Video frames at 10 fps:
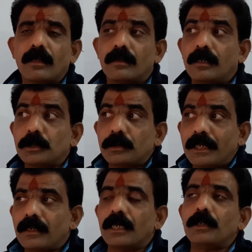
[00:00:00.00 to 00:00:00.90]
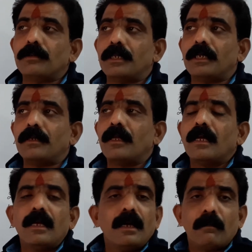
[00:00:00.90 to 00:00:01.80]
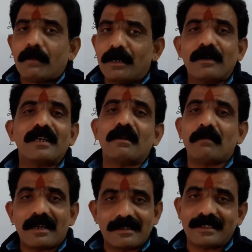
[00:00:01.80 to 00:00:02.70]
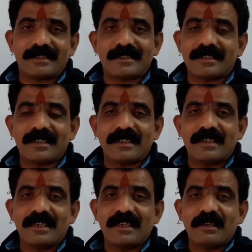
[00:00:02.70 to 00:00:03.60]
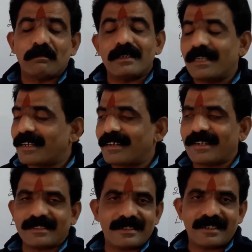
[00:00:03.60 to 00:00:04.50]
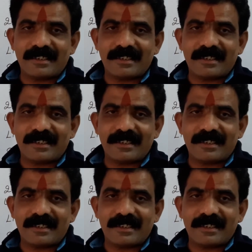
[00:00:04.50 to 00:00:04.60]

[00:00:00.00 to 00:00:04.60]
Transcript: they should enter into the mitochondrial matrix, but they cannot.